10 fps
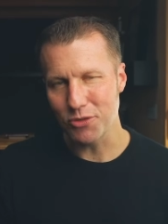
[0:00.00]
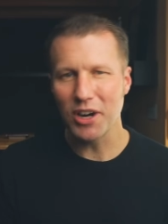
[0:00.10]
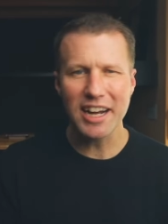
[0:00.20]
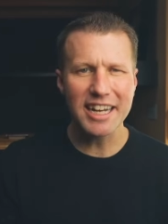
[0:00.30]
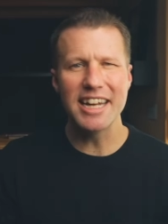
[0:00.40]
we're
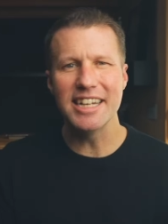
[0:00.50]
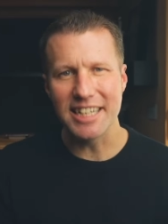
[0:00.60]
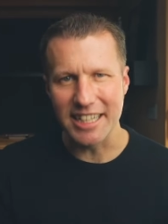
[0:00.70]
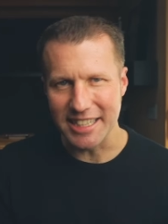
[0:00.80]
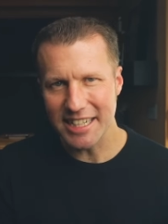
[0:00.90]
not gonna get into
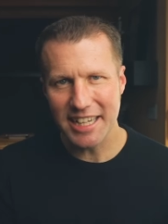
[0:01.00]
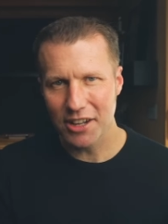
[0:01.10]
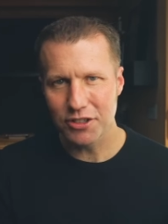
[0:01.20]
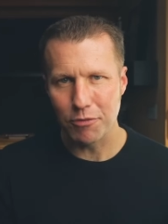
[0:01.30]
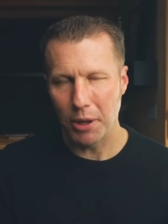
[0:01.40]
the
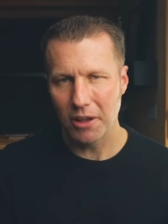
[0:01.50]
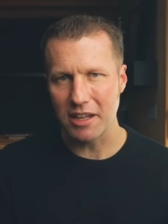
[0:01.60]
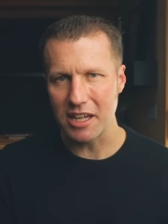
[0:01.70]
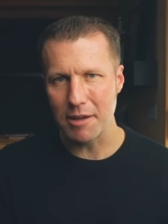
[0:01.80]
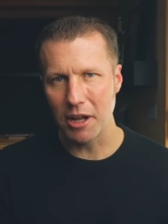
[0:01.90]
details of building
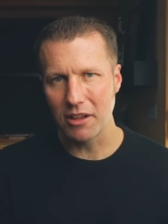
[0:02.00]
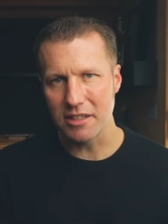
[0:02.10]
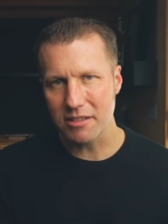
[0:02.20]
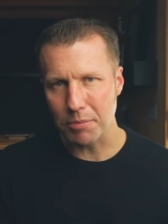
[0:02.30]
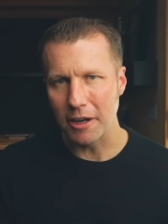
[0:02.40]
an email
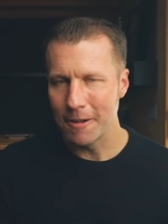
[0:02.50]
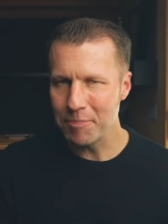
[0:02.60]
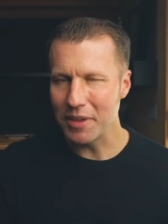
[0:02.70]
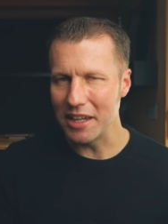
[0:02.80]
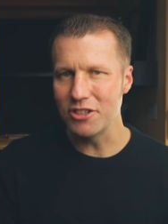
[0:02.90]
list, but
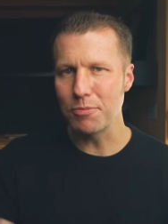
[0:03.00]
it is